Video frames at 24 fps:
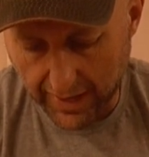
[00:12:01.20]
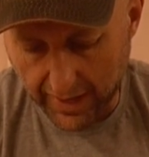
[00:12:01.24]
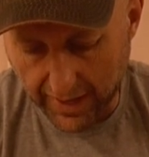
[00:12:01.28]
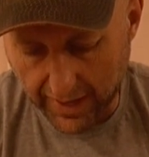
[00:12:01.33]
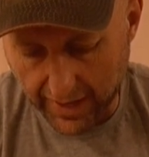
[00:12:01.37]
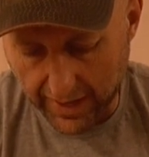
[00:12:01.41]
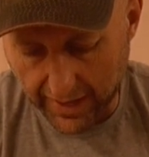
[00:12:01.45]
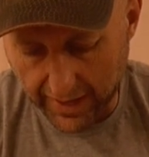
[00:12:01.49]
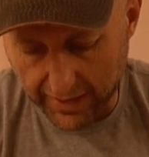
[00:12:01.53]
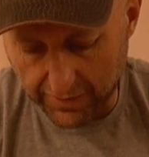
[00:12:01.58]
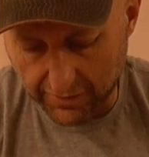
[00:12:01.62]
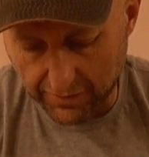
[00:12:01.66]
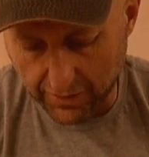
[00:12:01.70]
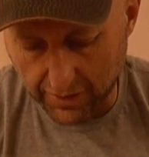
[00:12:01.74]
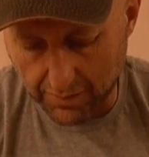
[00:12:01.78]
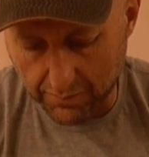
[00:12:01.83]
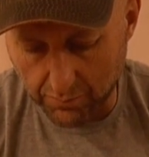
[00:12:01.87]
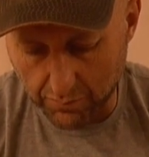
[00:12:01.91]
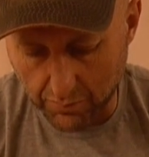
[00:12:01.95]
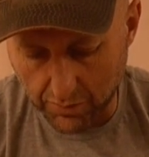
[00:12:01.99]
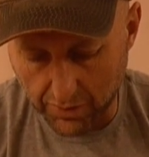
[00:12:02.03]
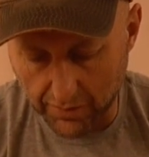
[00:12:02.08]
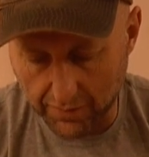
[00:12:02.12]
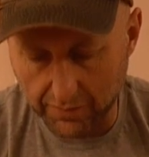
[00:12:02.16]
and I'd
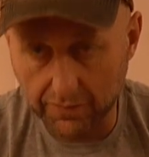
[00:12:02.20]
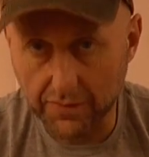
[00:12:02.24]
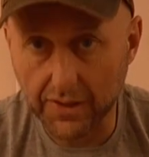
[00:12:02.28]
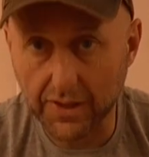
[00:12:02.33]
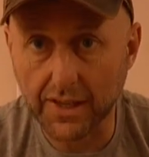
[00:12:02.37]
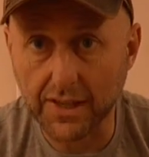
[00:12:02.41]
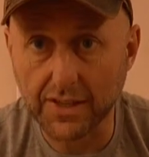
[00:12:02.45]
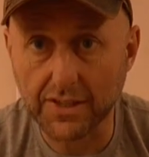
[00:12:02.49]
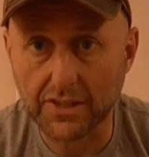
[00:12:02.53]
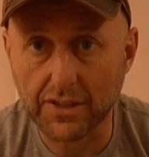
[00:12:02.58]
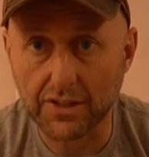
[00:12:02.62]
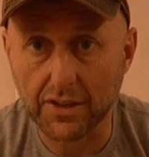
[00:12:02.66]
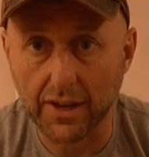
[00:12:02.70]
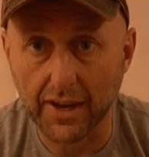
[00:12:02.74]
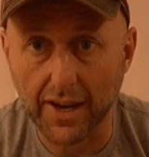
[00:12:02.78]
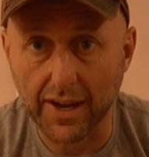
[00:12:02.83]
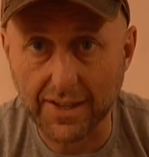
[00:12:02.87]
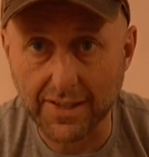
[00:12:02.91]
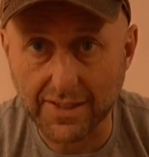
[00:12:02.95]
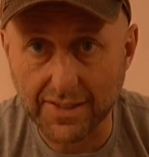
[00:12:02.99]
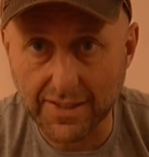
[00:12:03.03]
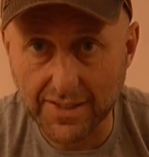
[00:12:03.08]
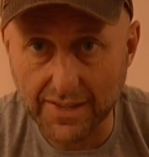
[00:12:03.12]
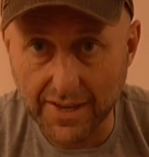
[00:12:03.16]
move the sight